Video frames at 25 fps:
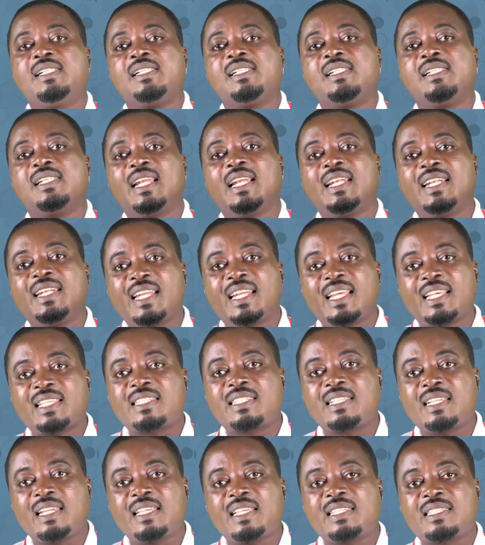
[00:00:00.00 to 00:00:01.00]
The next
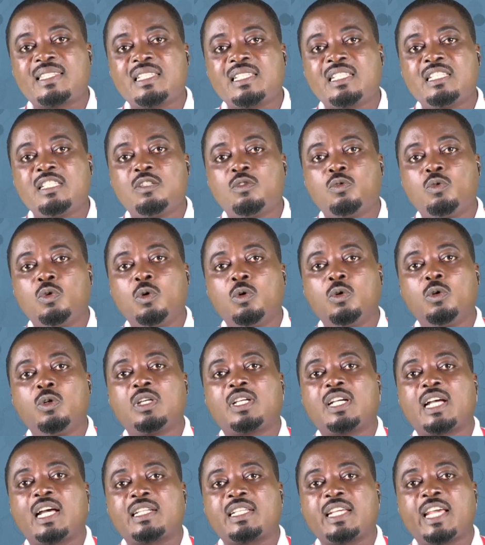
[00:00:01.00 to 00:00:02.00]
lesson, we will look
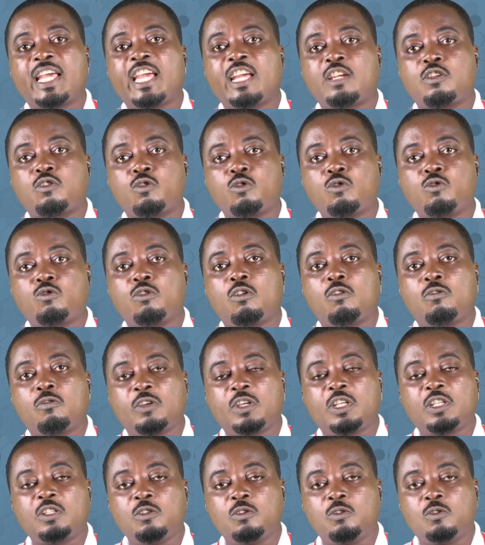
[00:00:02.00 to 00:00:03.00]
at
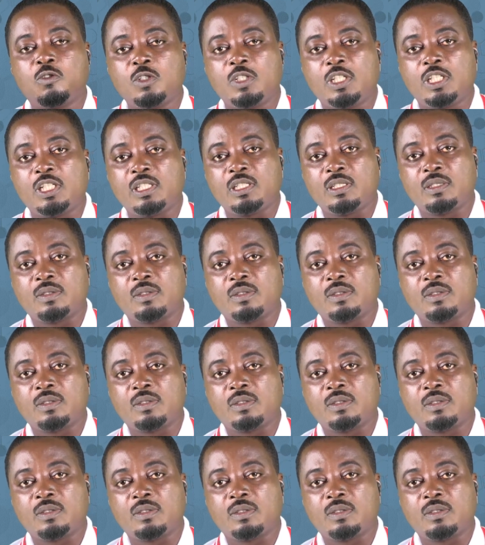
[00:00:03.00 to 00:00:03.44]
heterotrophic nutrition